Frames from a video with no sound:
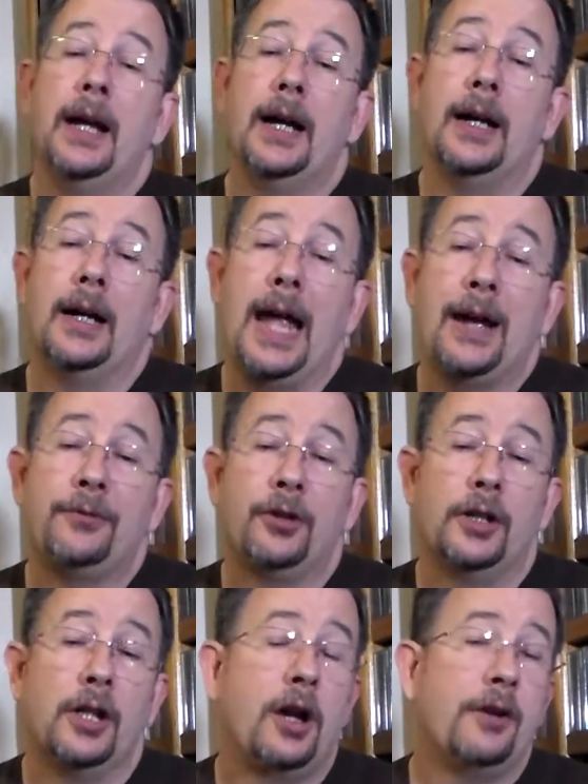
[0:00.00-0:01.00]
After
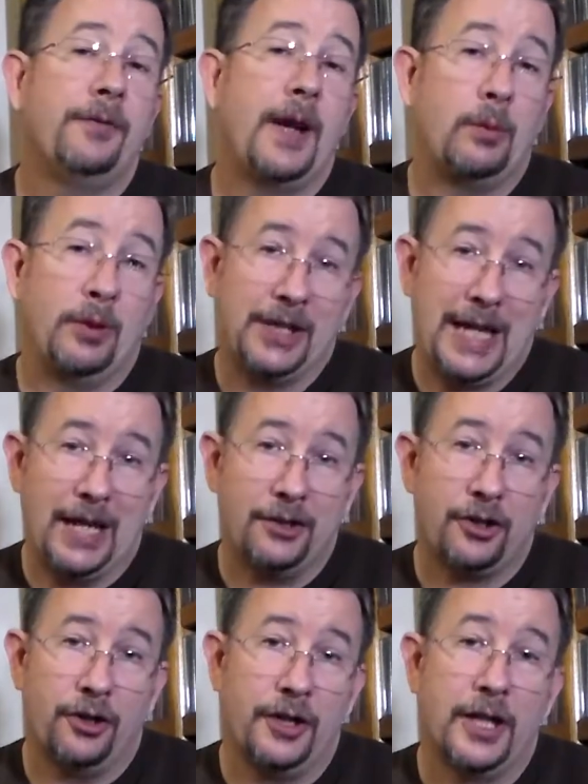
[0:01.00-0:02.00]
a long fight with
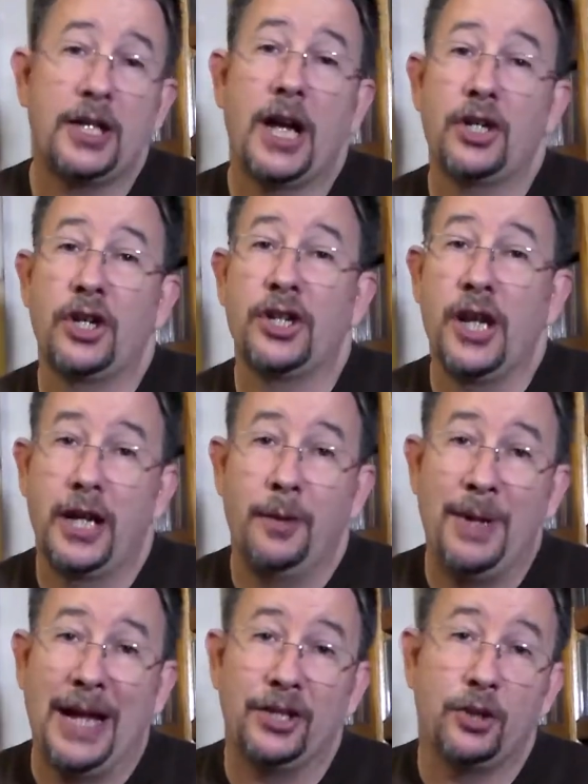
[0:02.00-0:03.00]
cancer, Natasha
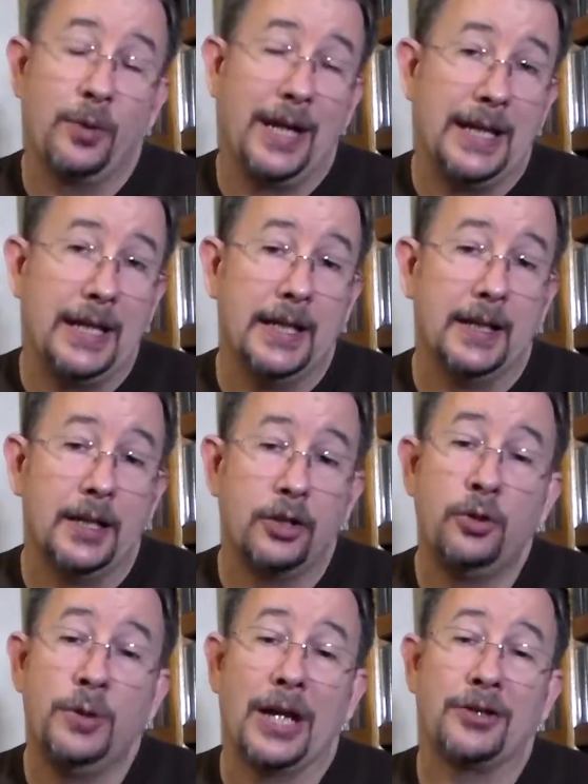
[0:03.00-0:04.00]
Schneider passed away in
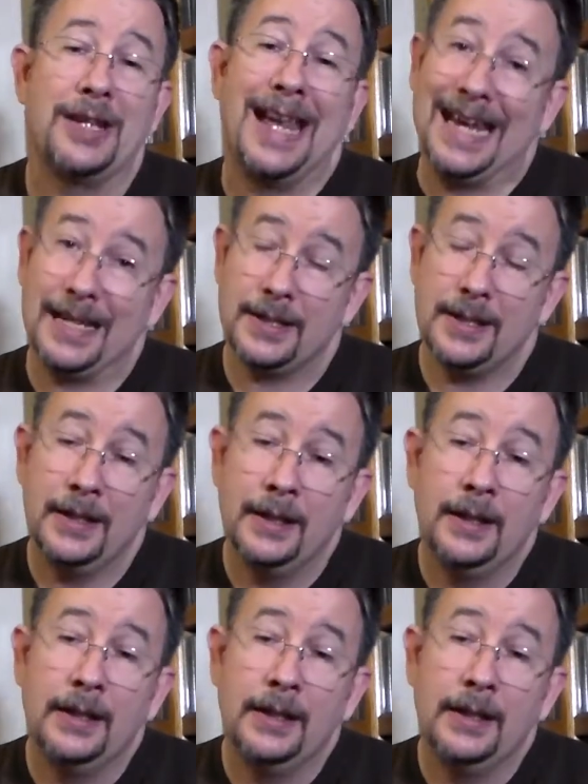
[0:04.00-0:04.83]
2008.